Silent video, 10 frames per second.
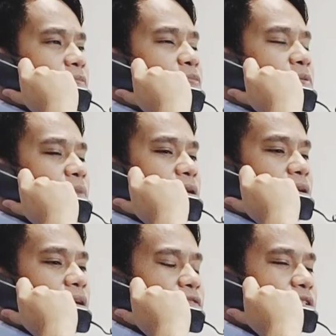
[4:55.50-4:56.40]
We might
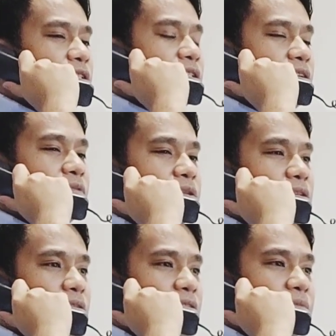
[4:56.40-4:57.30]
have to stick with
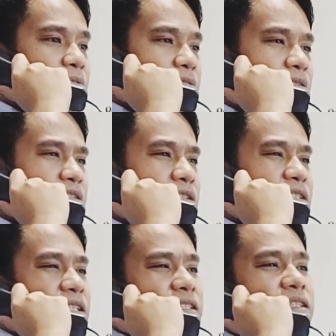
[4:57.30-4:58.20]
the current medication
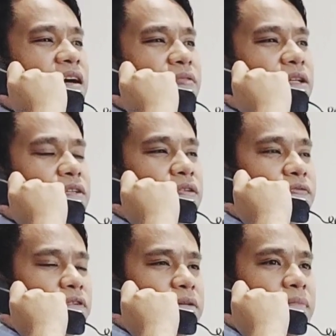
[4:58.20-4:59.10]
because it's not really
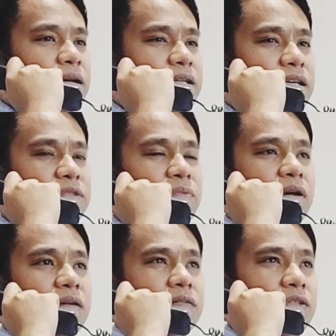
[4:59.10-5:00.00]
good for the body as
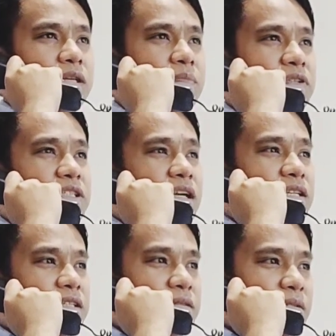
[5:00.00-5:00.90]
well to keep on
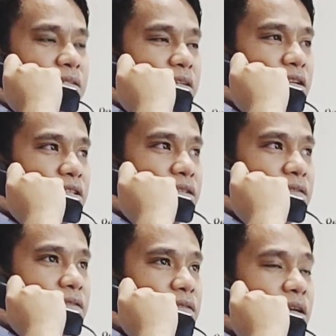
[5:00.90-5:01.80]
changing the
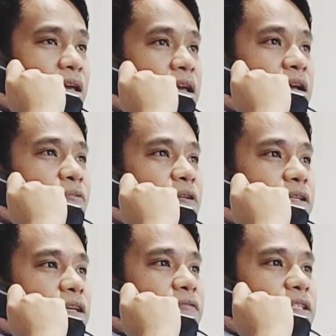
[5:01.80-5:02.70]
medication. Okay,
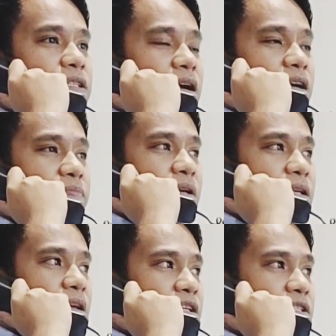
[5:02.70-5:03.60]
we'll give this current
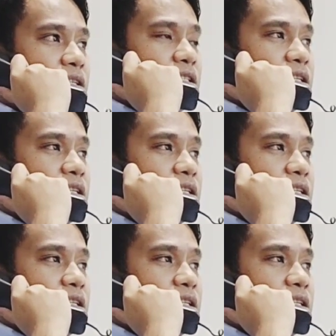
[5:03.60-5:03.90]
medication a